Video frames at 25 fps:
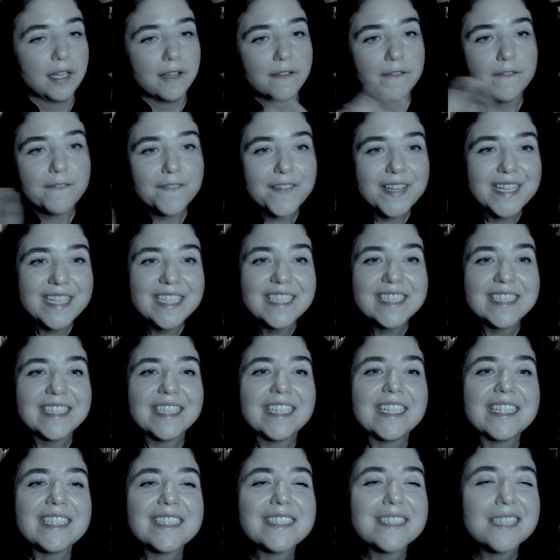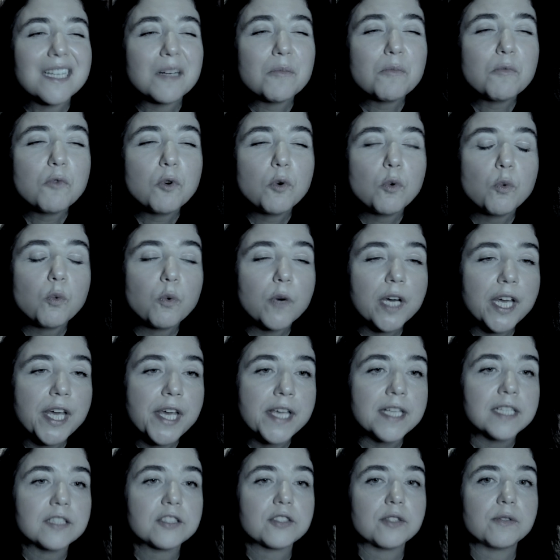finish it in some
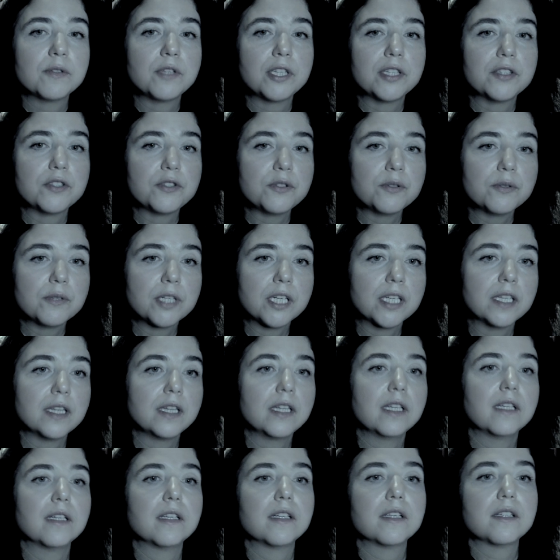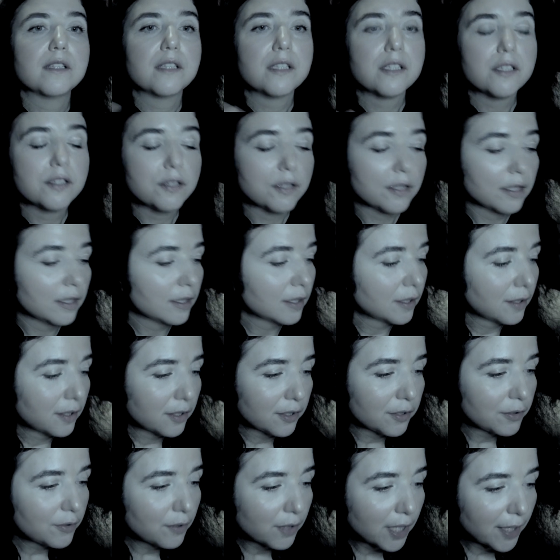way so that you
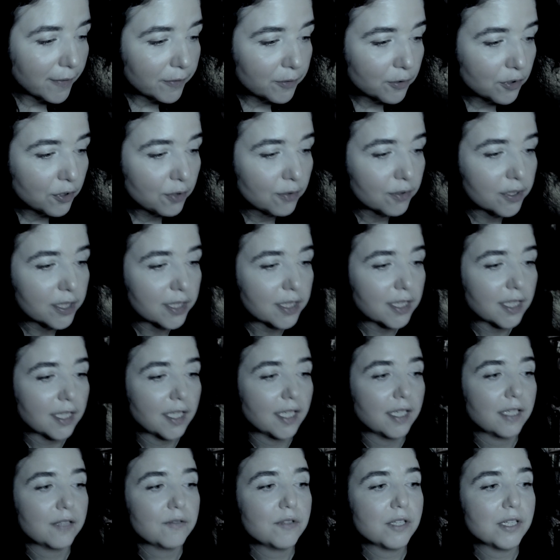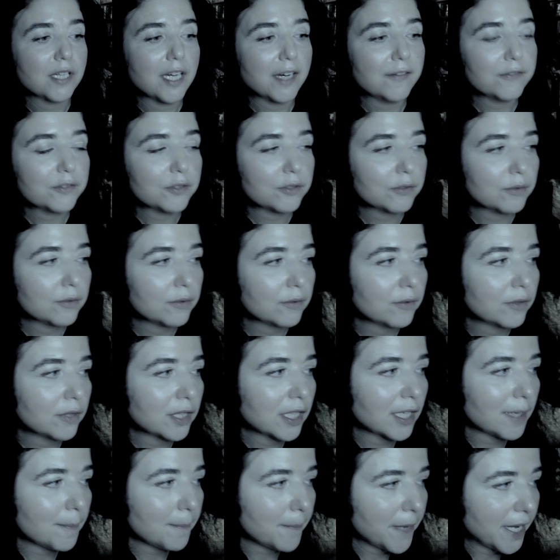don't have to use it, you don't have to
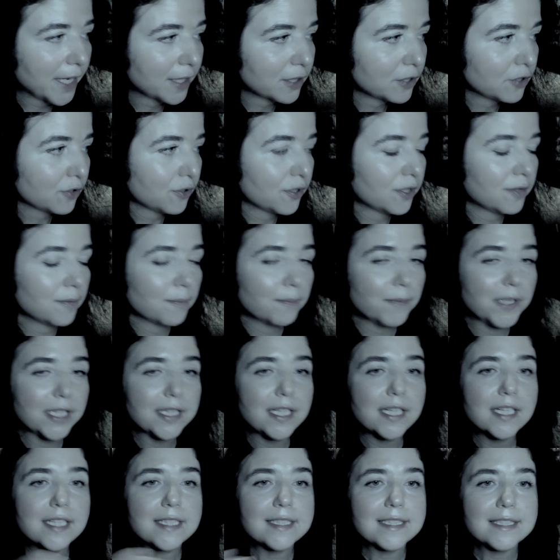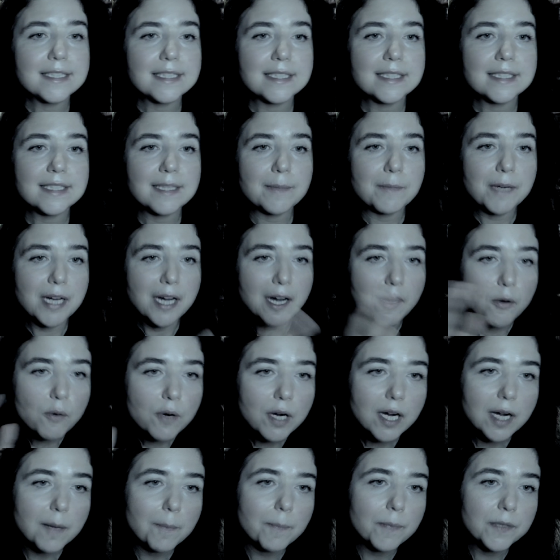come back to it, but it's somehow
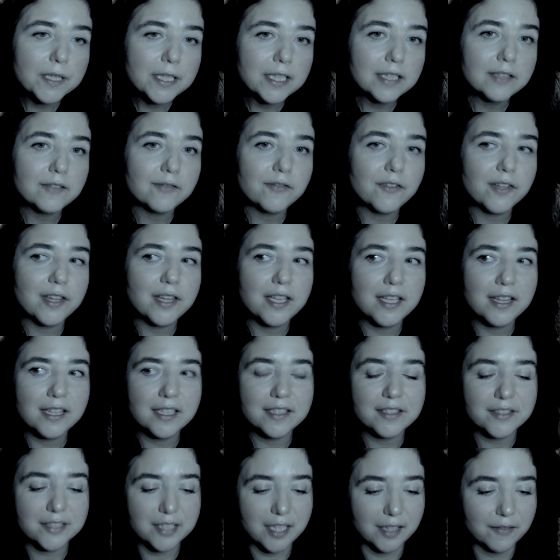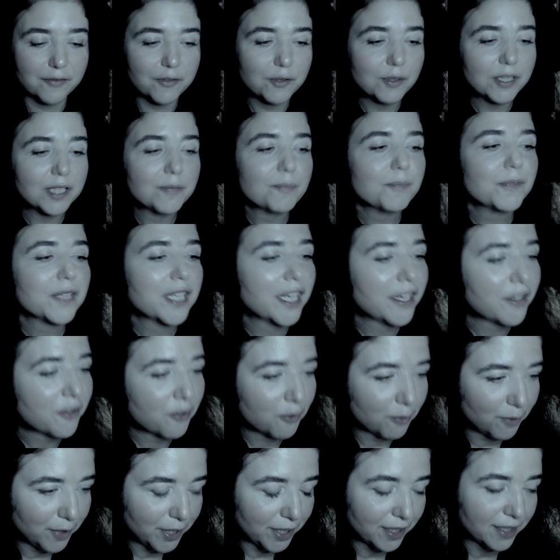complete within itself. You can play
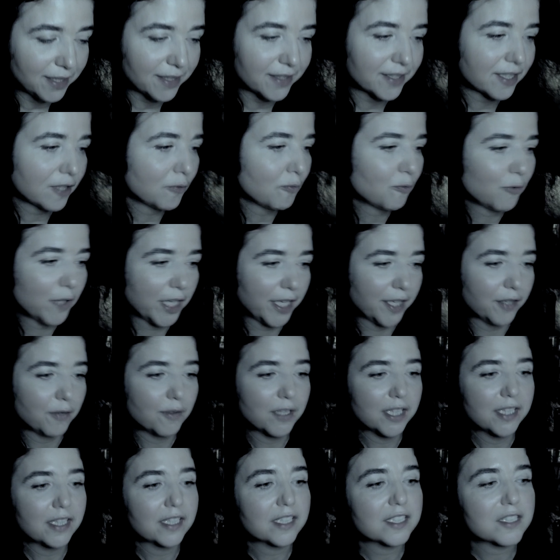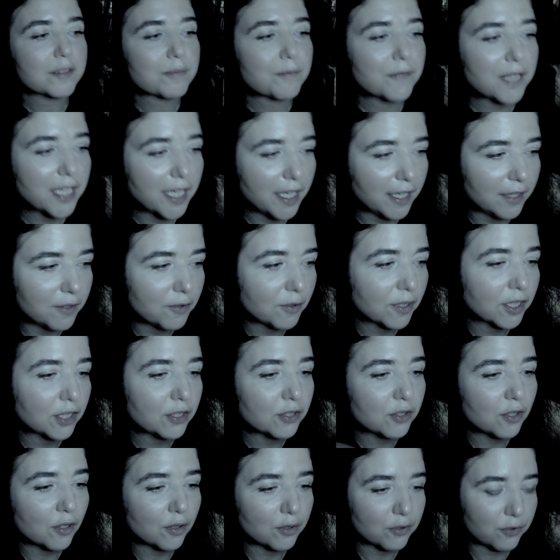through it in some way, you can explain, you can
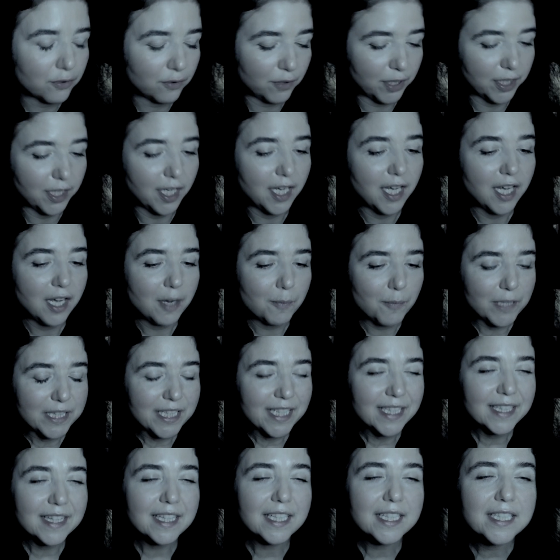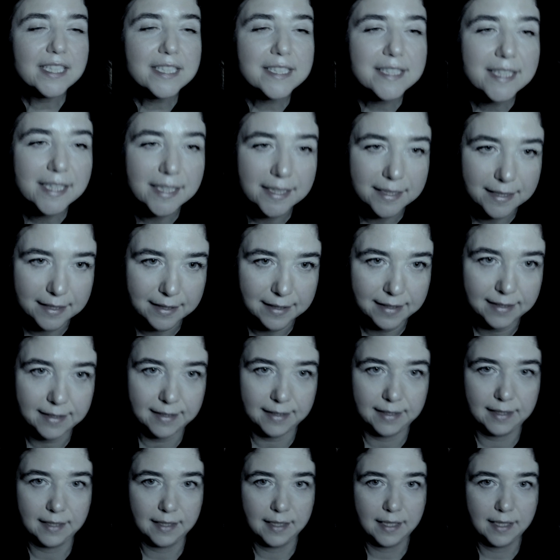talk through it, but it exists.